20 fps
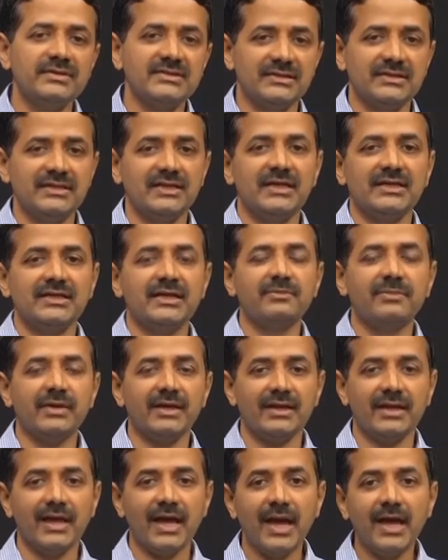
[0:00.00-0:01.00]
is indicated by
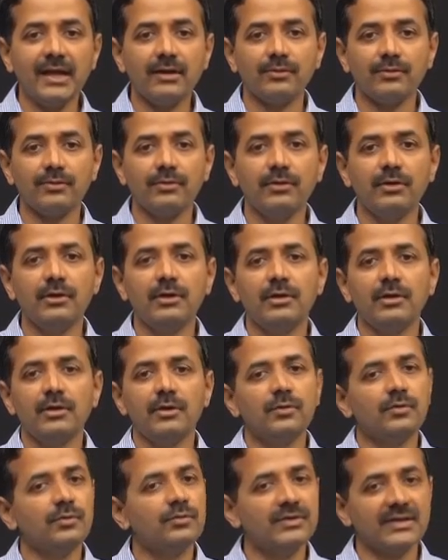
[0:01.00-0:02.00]
an arrow
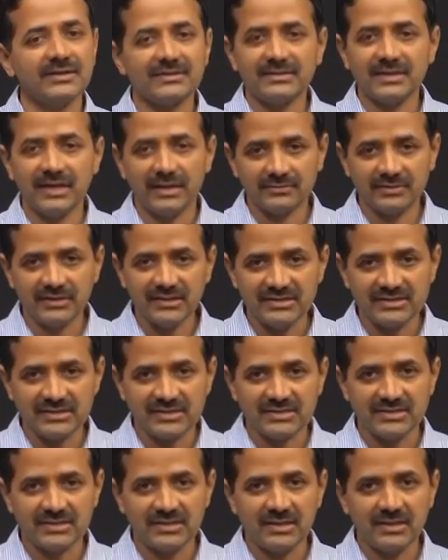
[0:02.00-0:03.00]
who does not have the
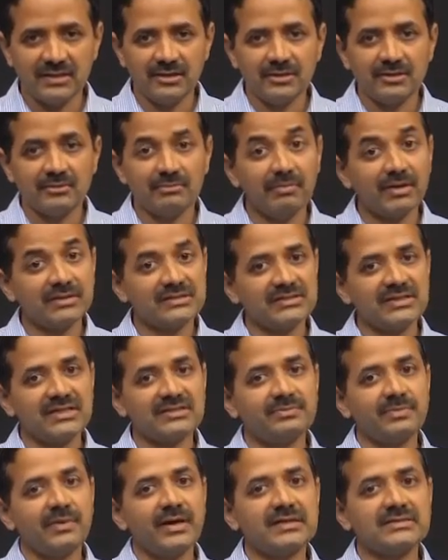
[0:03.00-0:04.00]
disease, but she
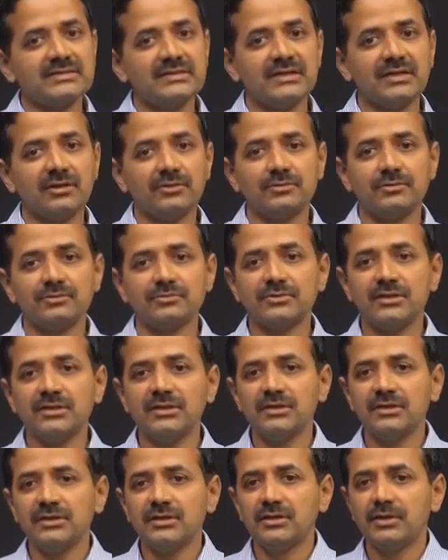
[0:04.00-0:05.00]
has passed it on to the
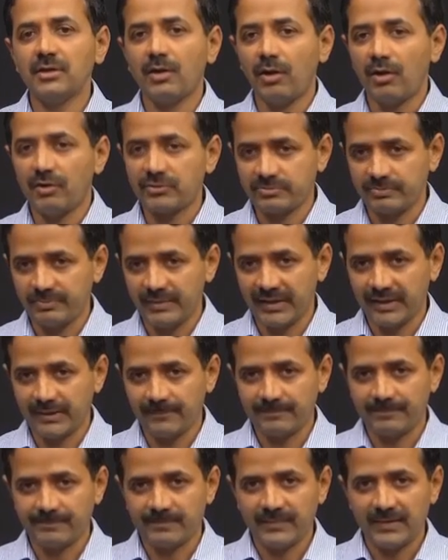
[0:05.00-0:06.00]
offspring.
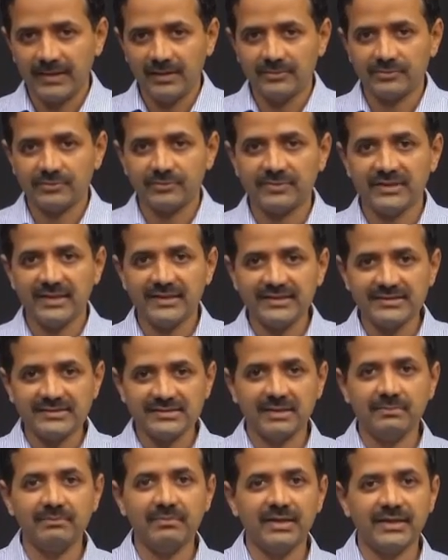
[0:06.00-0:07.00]
So, there is
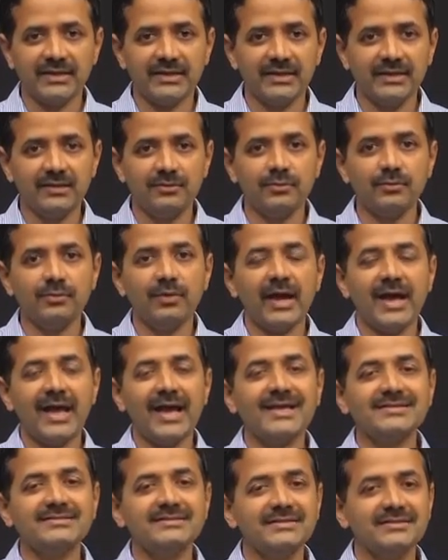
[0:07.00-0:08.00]
somebody who
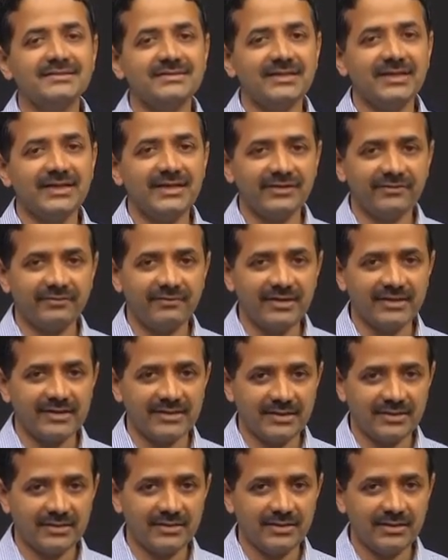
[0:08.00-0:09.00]
has the genetic
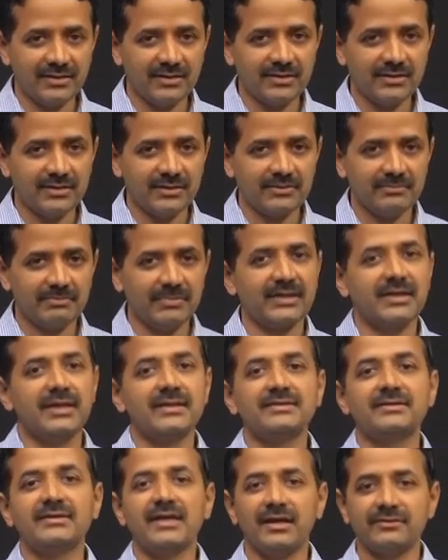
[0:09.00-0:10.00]
variant, but
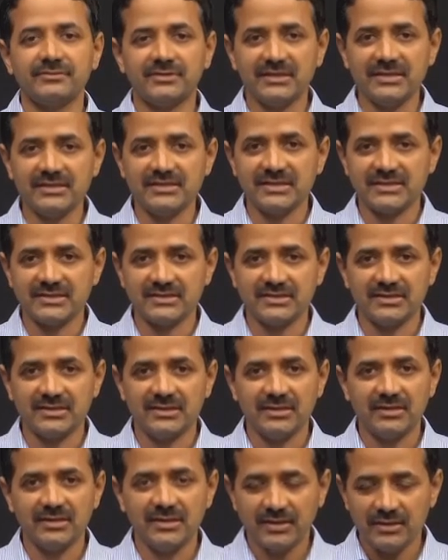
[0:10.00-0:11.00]
does not have the disease.
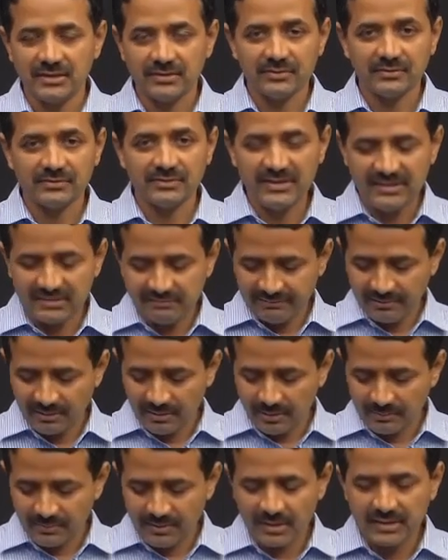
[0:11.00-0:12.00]
So, this
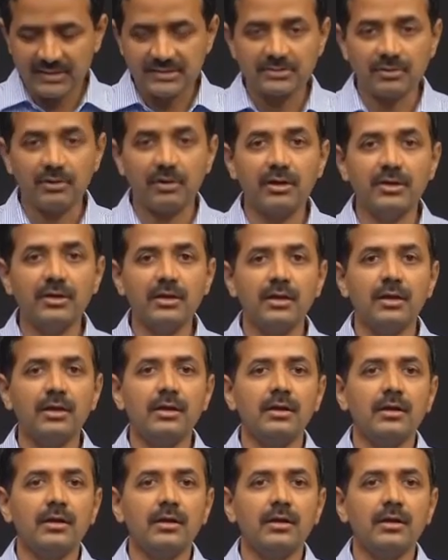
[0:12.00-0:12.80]
phenomenon is called